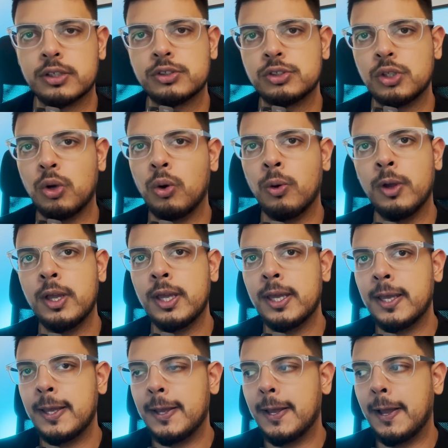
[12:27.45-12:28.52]
So
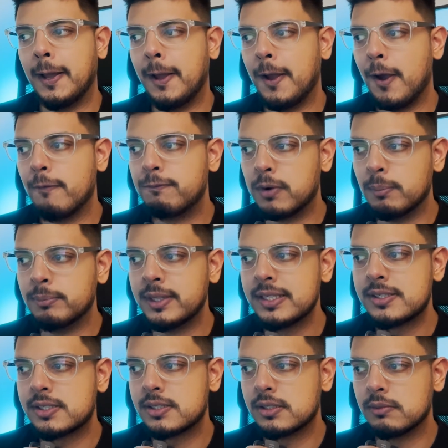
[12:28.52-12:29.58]
from
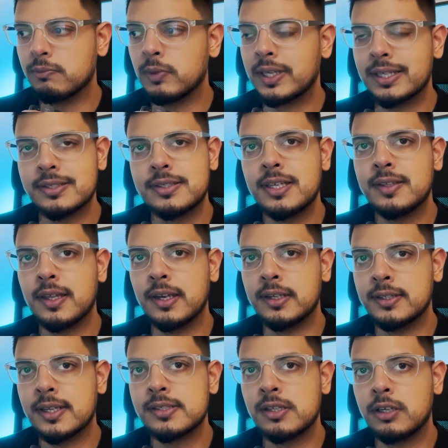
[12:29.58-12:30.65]
this, we can see that it
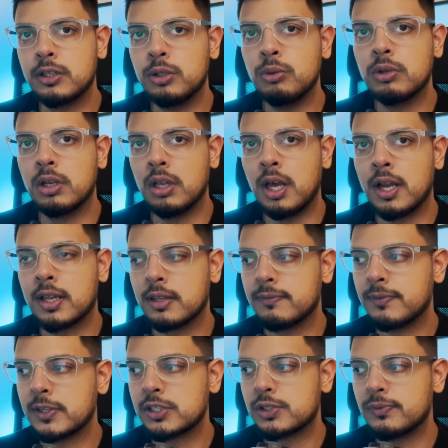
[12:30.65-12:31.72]
does include a lot of the
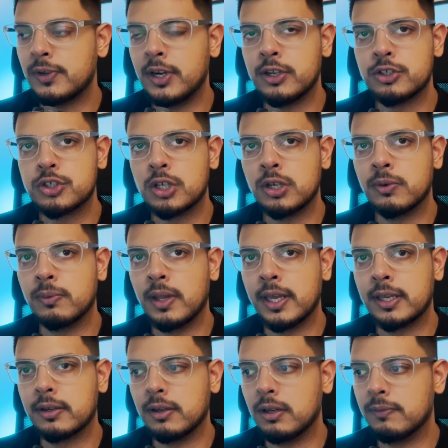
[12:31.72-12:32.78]
fixed furniture,
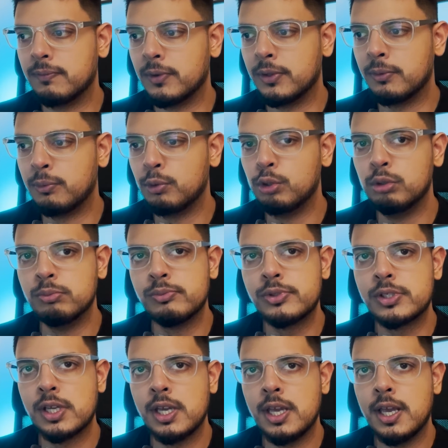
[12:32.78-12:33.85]
like for the
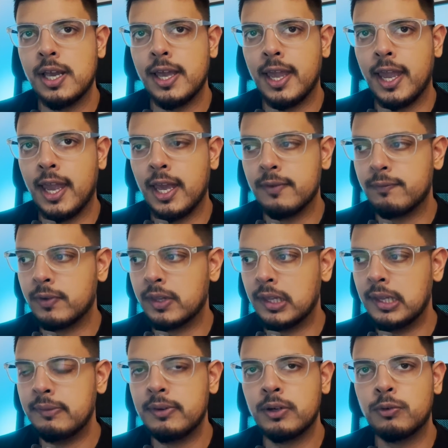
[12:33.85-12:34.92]
rooms and for the
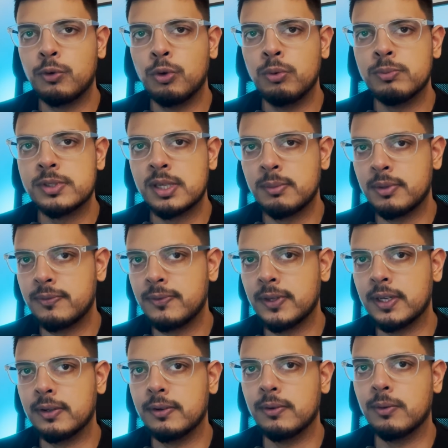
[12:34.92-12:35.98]
living room. Some of
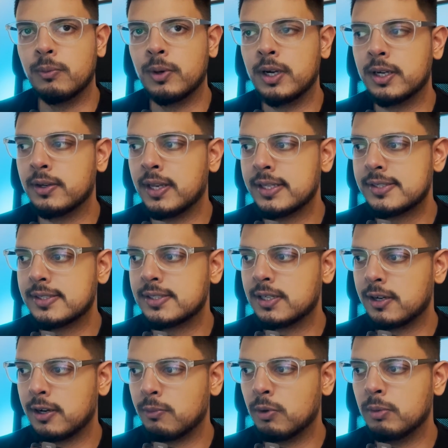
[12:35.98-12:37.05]
it, where
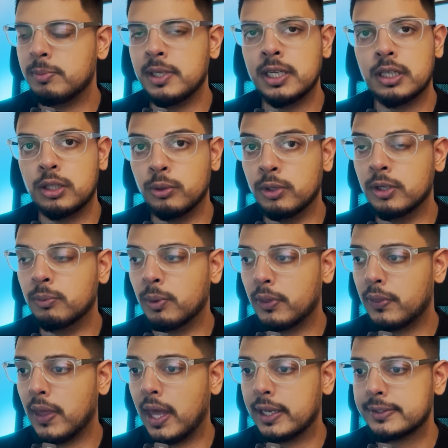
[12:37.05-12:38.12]
necessary, will be included
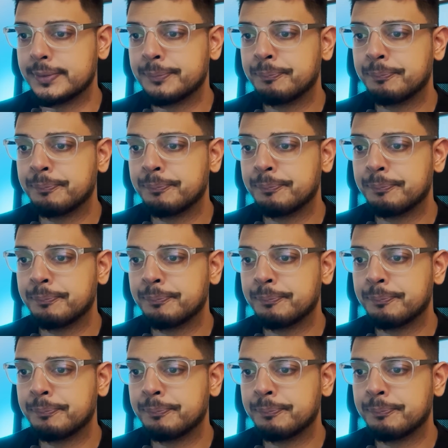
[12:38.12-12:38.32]
with that.